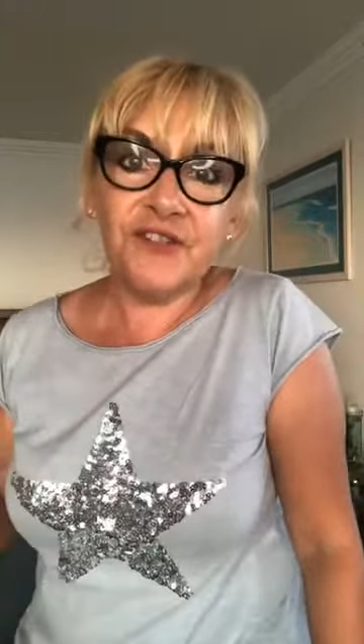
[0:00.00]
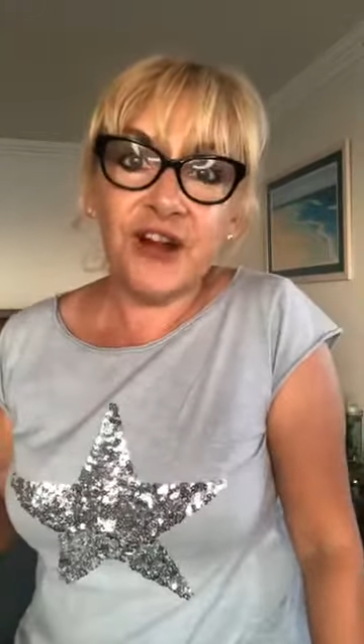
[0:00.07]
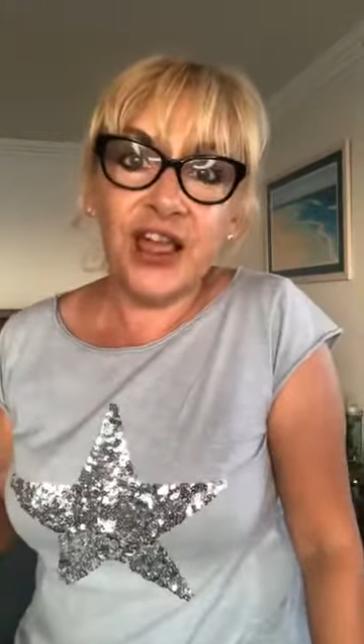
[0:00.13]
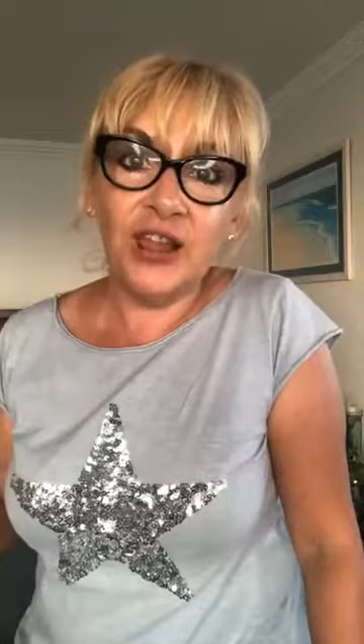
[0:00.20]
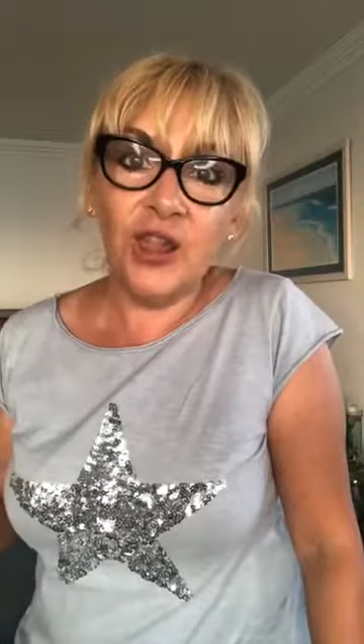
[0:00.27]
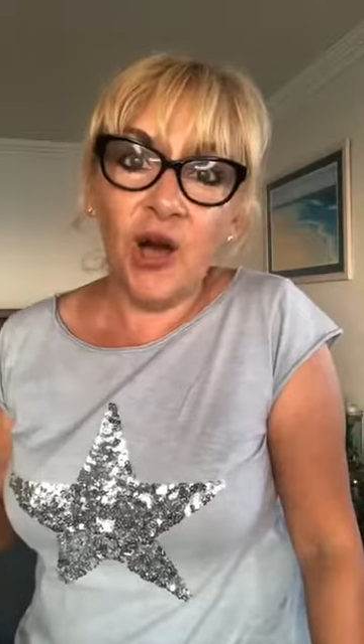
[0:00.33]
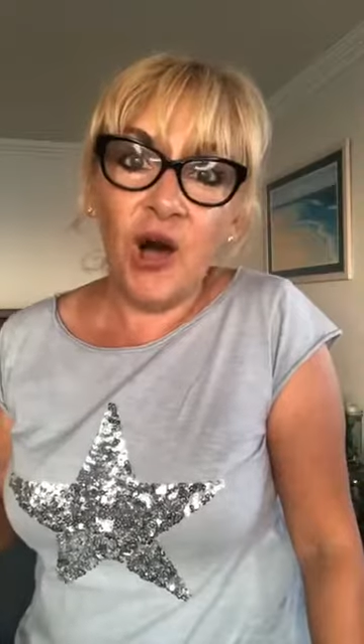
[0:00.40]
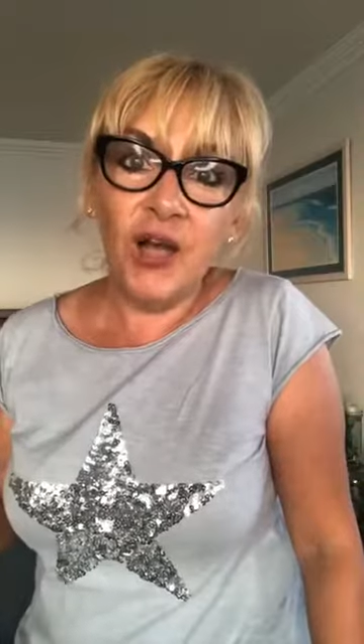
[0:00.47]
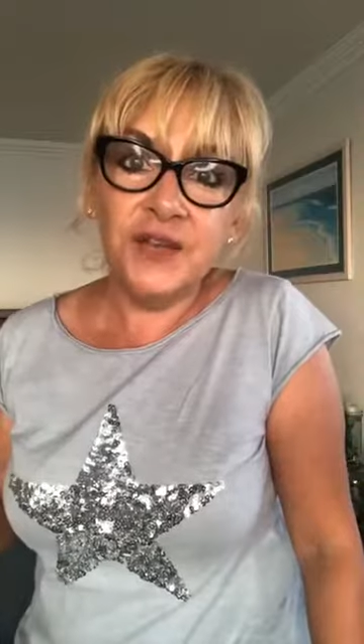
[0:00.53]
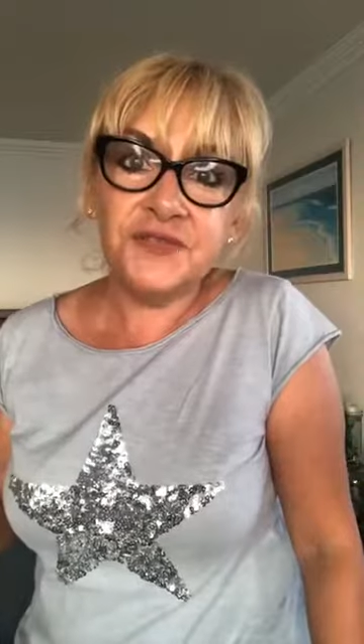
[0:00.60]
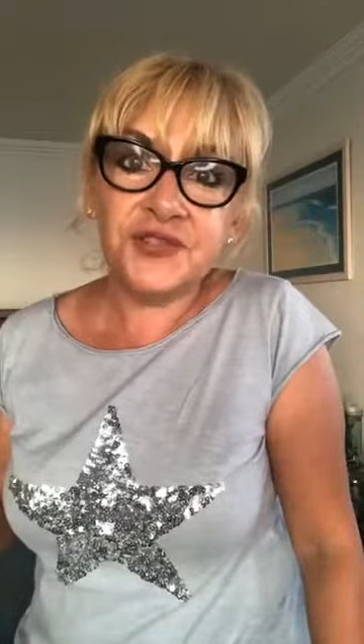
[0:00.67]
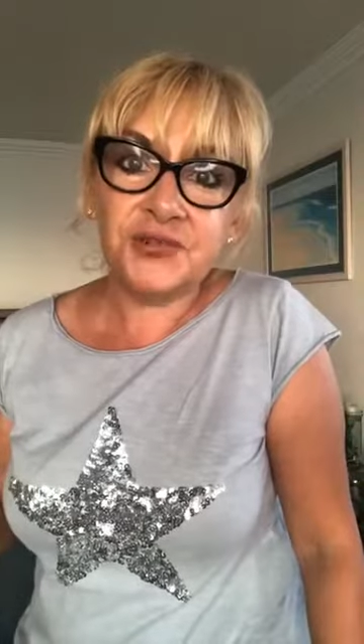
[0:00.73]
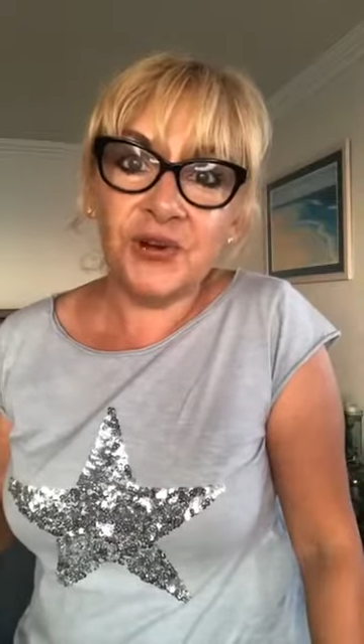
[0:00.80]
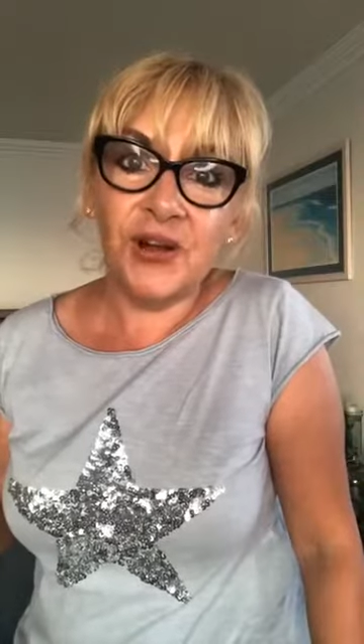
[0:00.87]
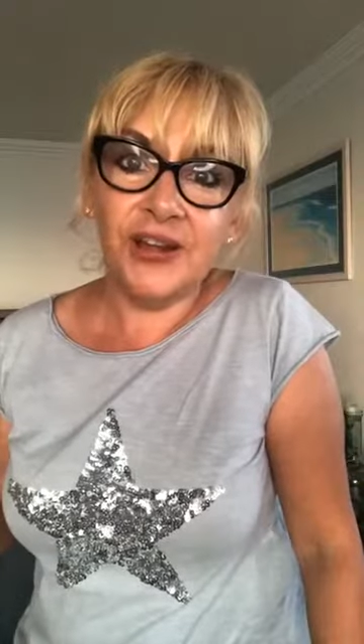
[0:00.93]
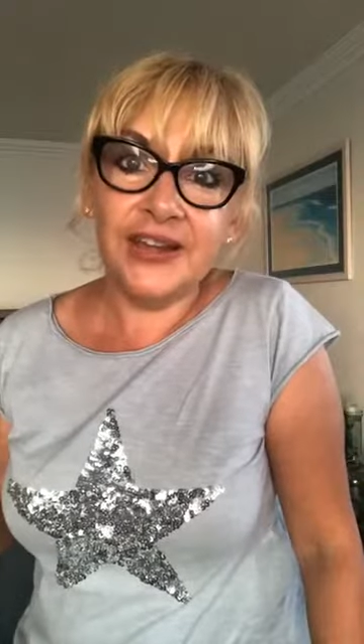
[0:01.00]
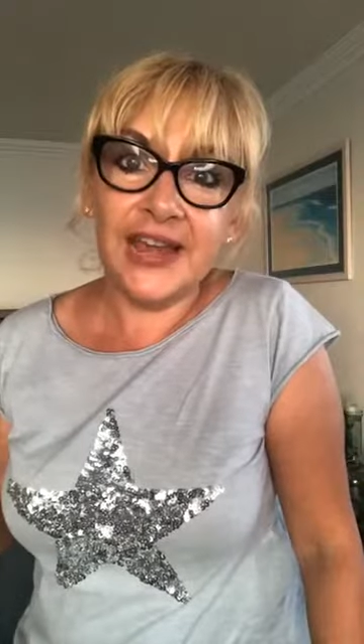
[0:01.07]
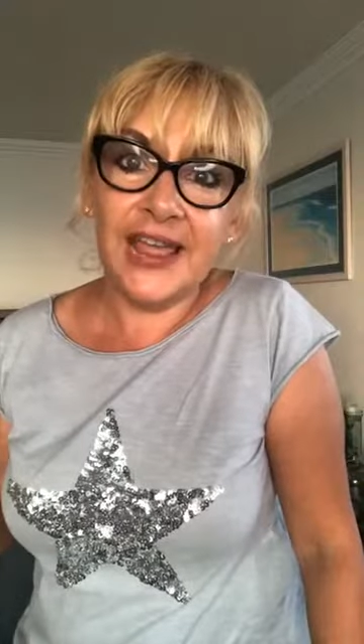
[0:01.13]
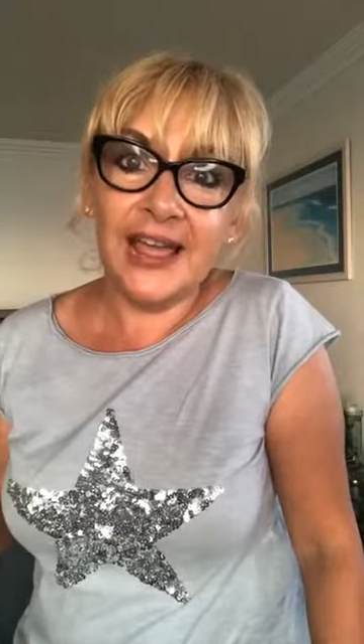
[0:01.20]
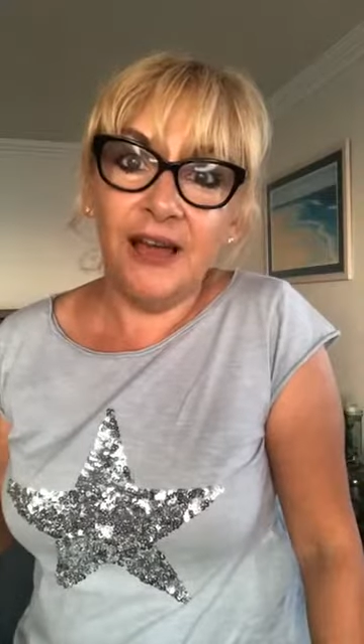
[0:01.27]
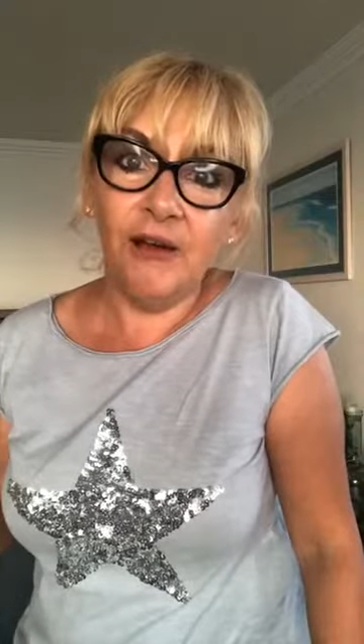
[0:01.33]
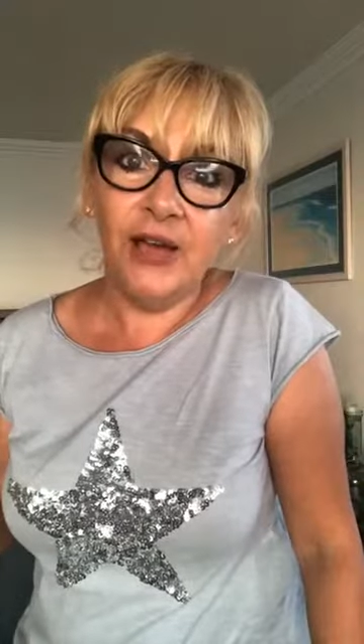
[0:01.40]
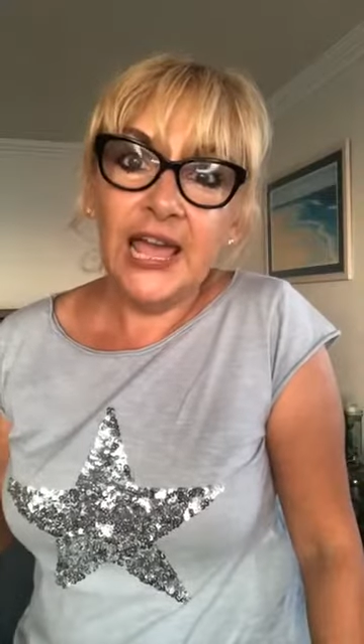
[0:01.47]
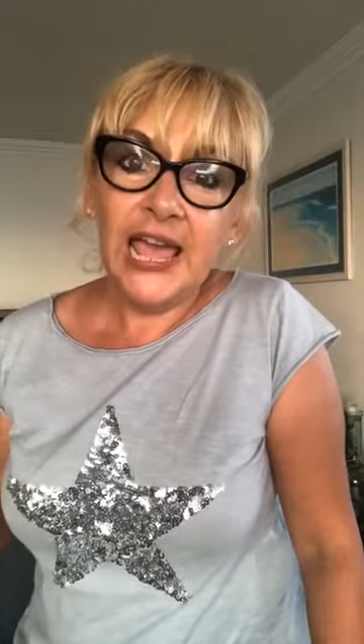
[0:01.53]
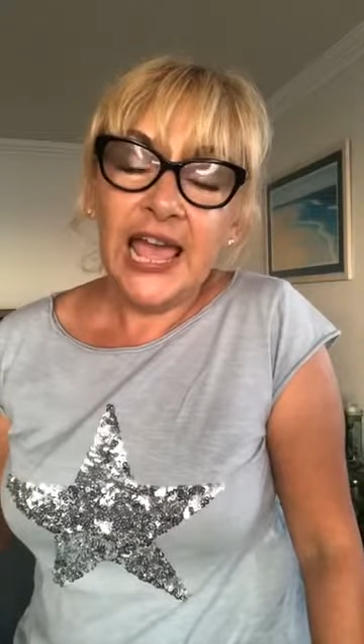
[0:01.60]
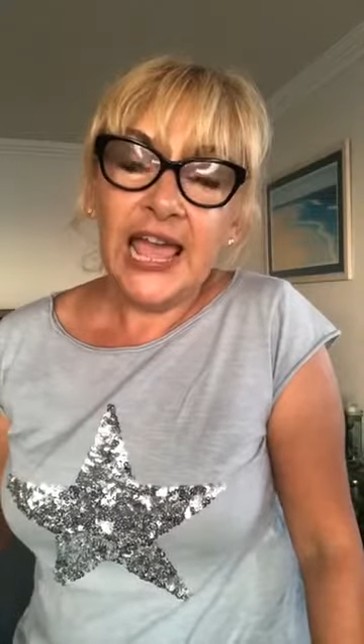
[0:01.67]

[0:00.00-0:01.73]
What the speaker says: for our lives right now.